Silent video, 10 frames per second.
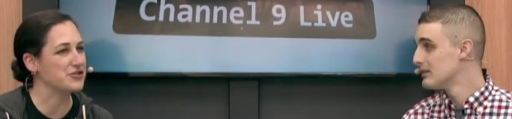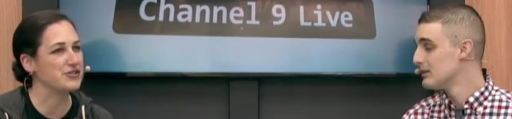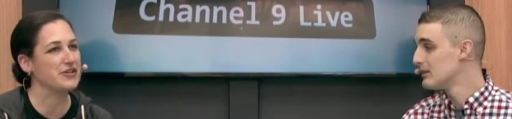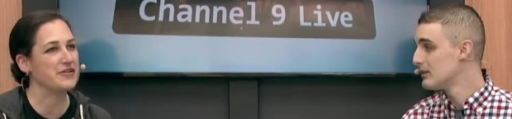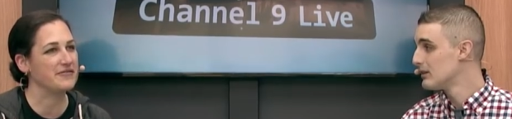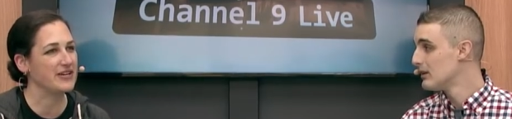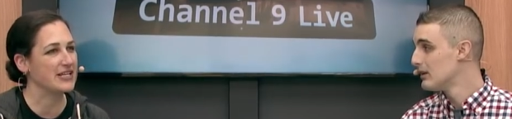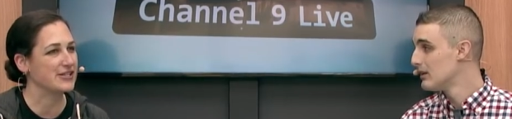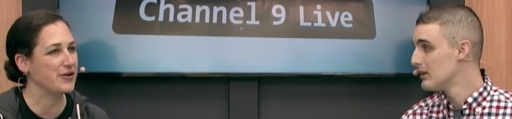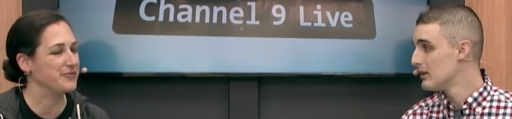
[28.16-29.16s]
Speaker 1: Studio and
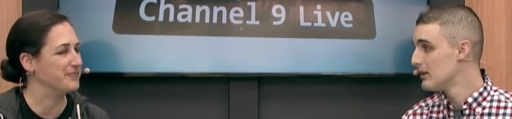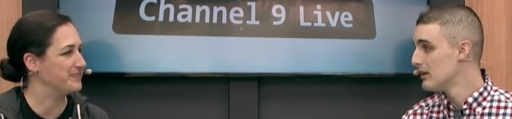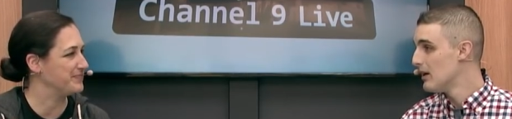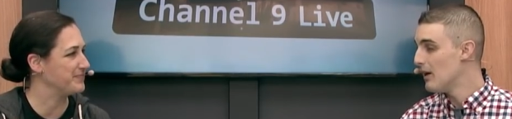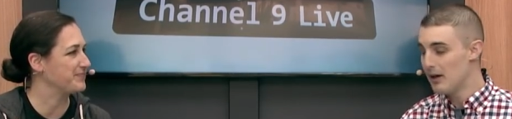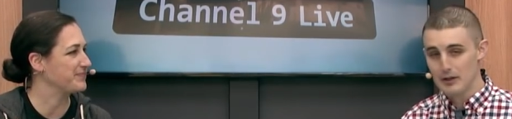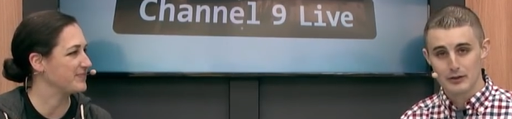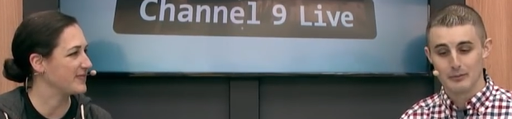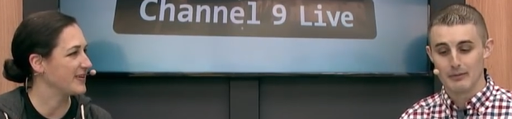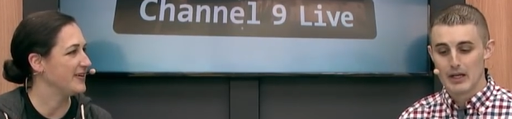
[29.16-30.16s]
VS Code. Awesome.